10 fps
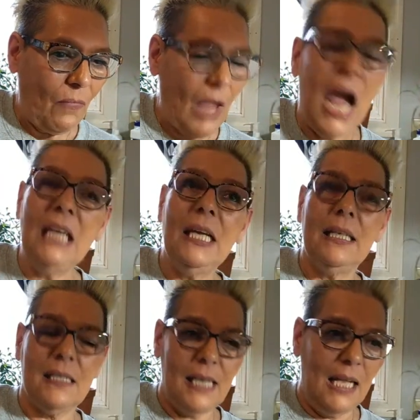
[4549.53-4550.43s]
I like
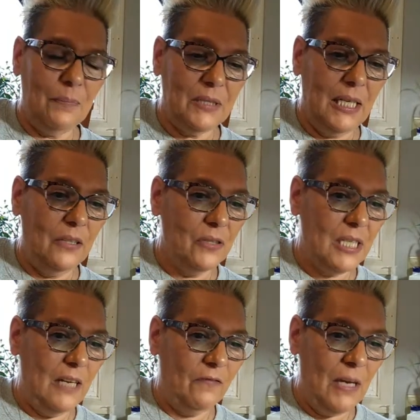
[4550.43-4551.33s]
scalloped potatoes
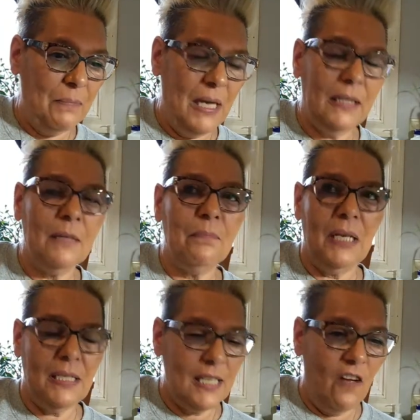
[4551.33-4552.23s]
if I make them
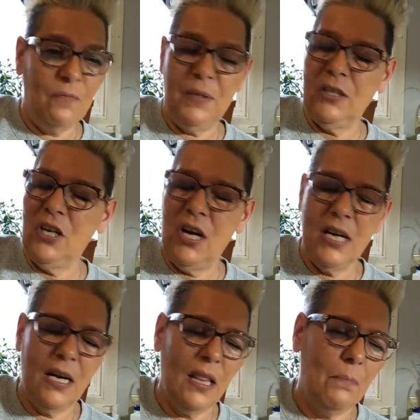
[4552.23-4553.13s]
myself, but not
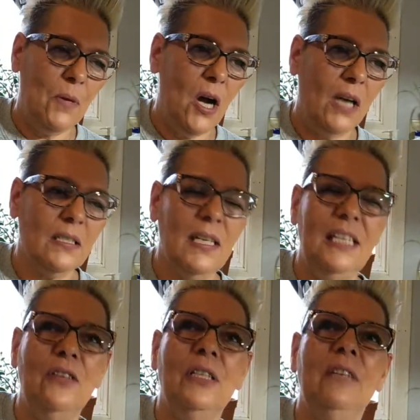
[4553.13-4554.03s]
out of the box. They
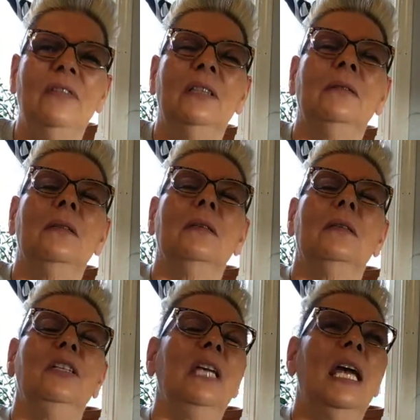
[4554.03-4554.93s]
don't even,
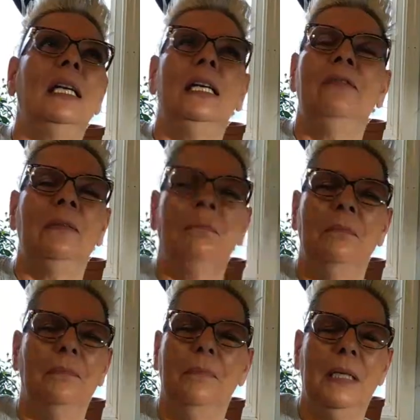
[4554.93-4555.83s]
you can't even
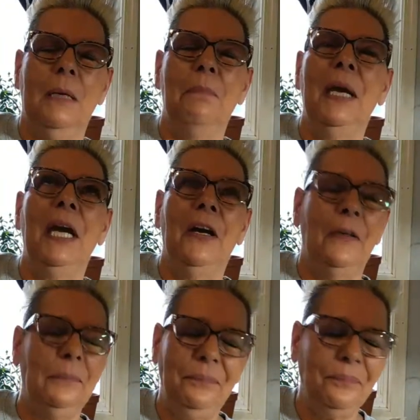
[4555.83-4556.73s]
compare
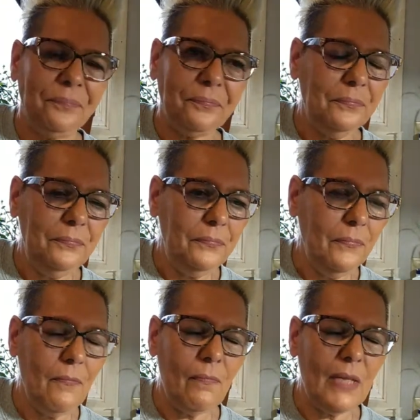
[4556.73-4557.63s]

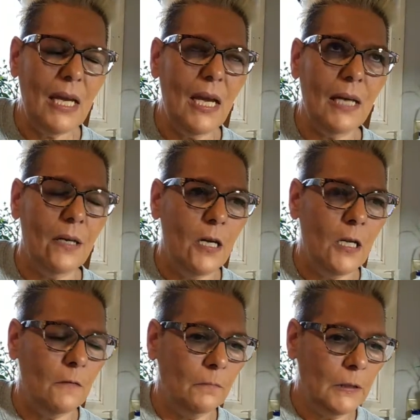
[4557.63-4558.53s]
at
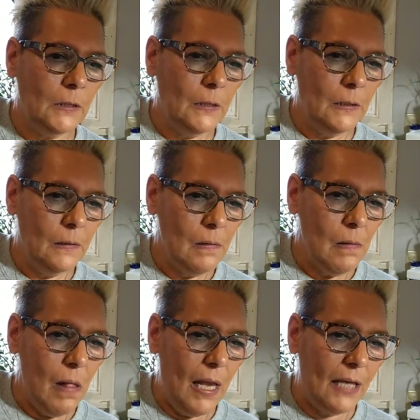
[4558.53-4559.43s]
all.
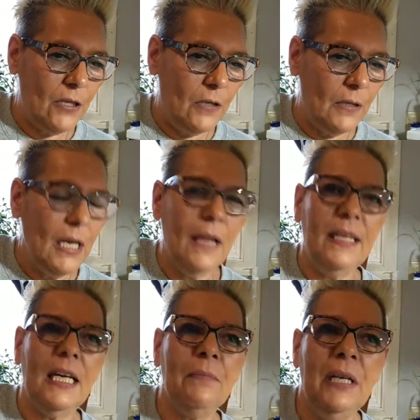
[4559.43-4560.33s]
At all. I
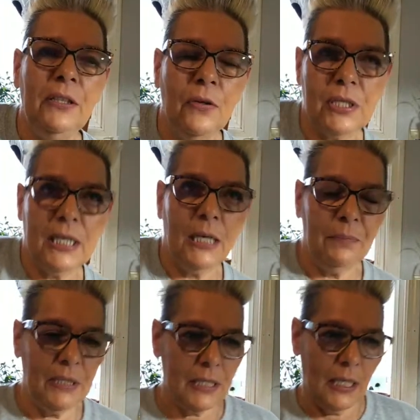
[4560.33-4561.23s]
think I made those a
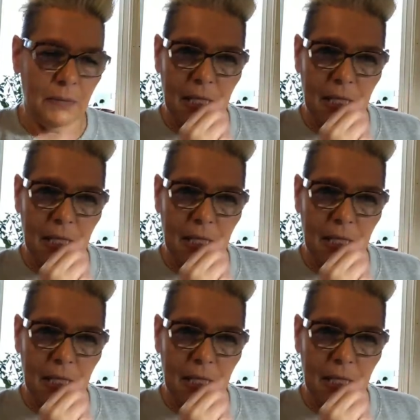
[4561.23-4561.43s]
couple of times.